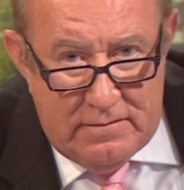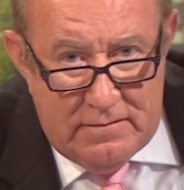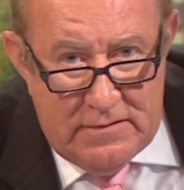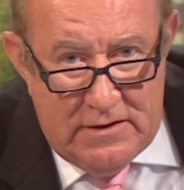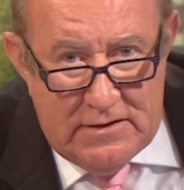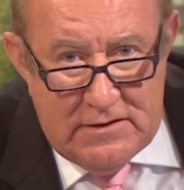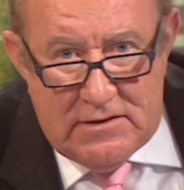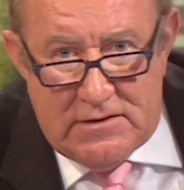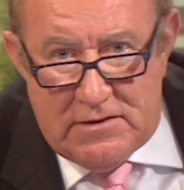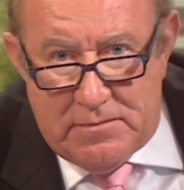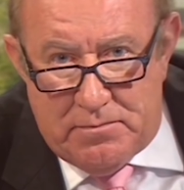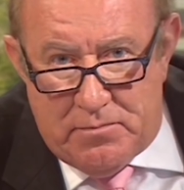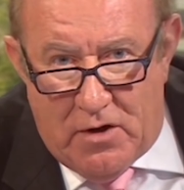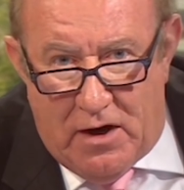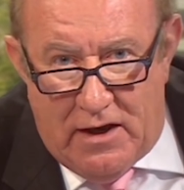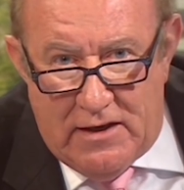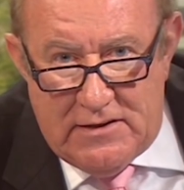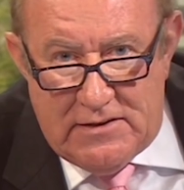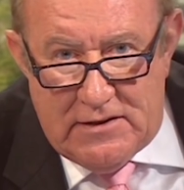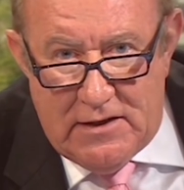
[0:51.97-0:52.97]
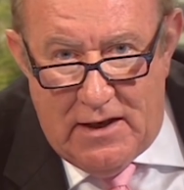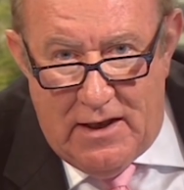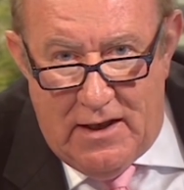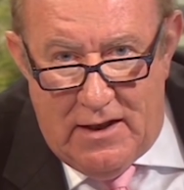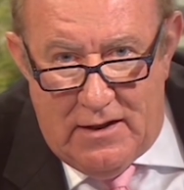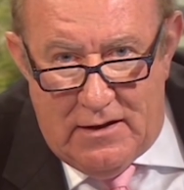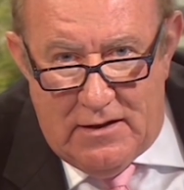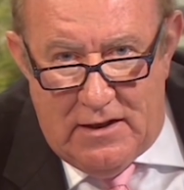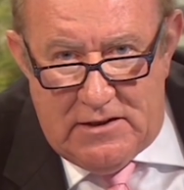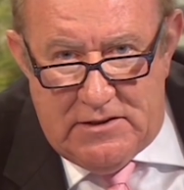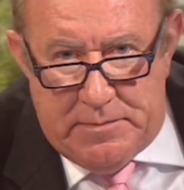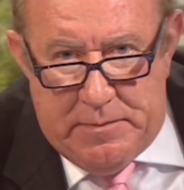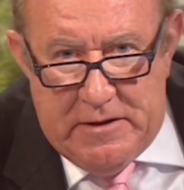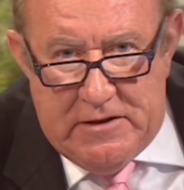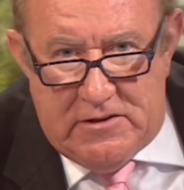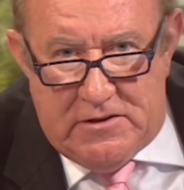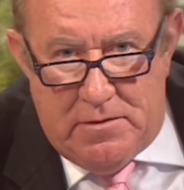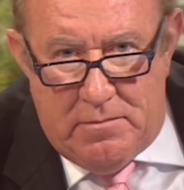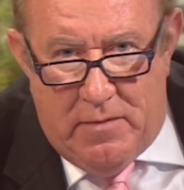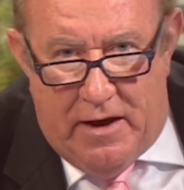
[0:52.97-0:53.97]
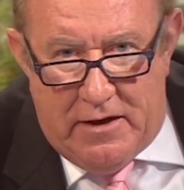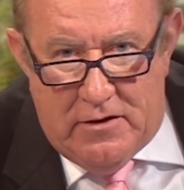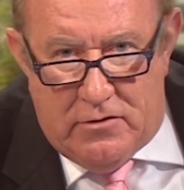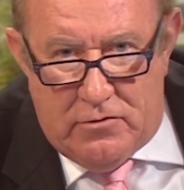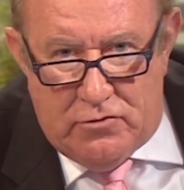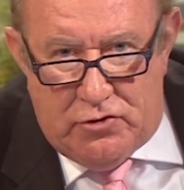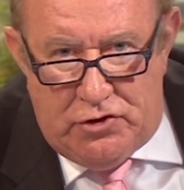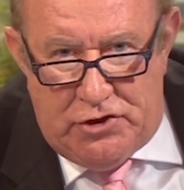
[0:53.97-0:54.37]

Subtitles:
There's a surprise. Let's speak to Michael